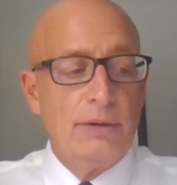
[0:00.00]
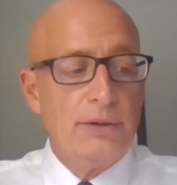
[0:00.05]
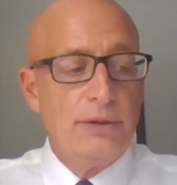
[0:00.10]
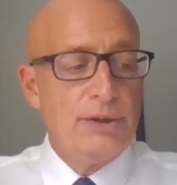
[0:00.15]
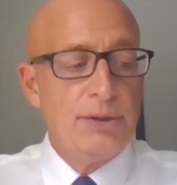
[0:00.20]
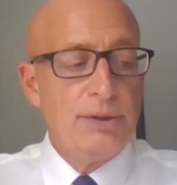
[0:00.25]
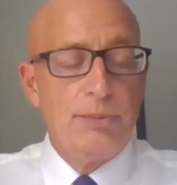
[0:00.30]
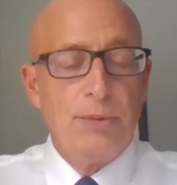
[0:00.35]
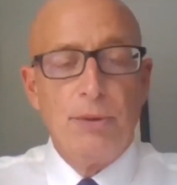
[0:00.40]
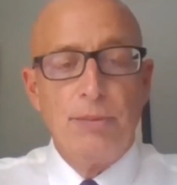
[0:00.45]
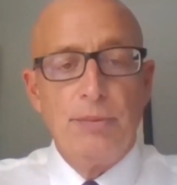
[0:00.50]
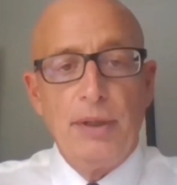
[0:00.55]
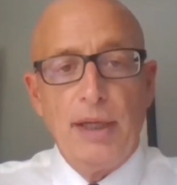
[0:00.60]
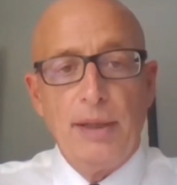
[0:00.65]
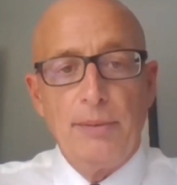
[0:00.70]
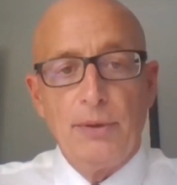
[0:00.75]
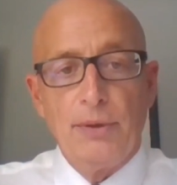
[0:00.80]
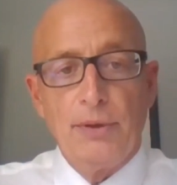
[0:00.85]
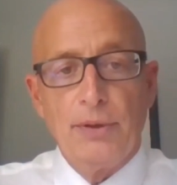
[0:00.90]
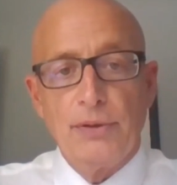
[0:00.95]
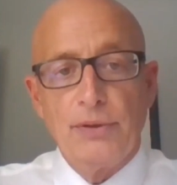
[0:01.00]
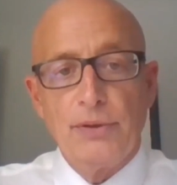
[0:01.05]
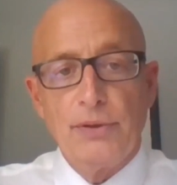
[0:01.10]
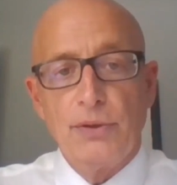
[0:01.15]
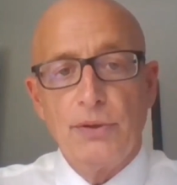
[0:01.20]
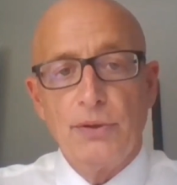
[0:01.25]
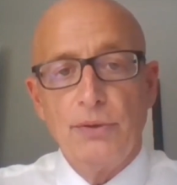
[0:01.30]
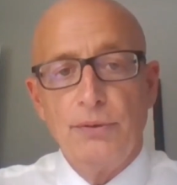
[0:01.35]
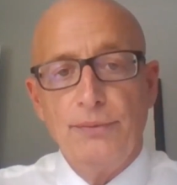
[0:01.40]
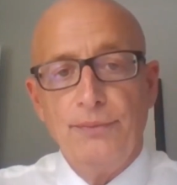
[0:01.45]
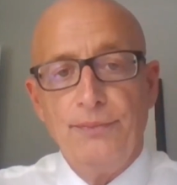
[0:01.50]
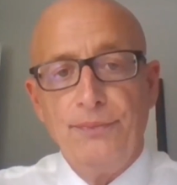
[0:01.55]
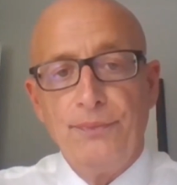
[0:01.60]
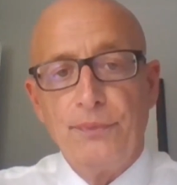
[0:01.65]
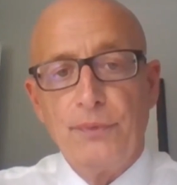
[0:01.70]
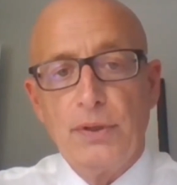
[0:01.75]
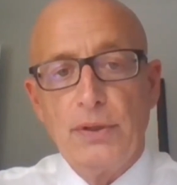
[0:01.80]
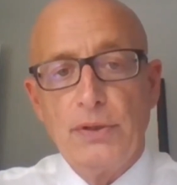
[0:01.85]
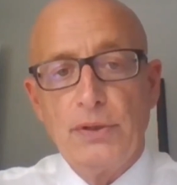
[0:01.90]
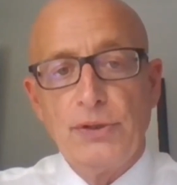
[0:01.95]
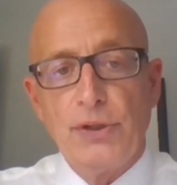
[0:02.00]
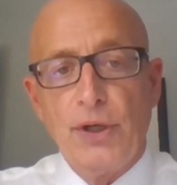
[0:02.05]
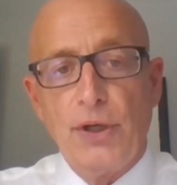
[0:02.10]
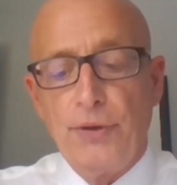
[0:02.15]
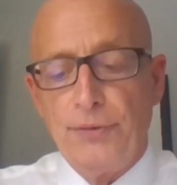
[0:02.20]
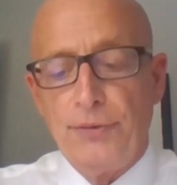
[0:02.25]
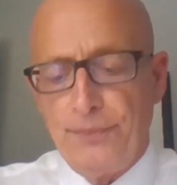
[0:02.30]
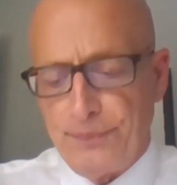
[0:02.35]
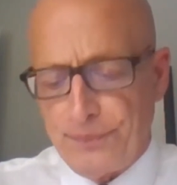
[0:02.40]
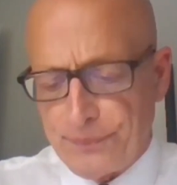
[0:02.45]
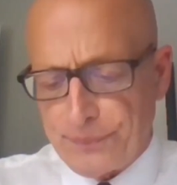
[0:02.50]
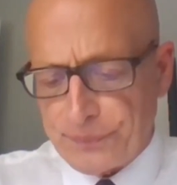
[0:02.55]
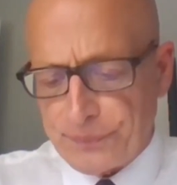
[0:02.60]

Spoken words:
suburban neighborhoods too. So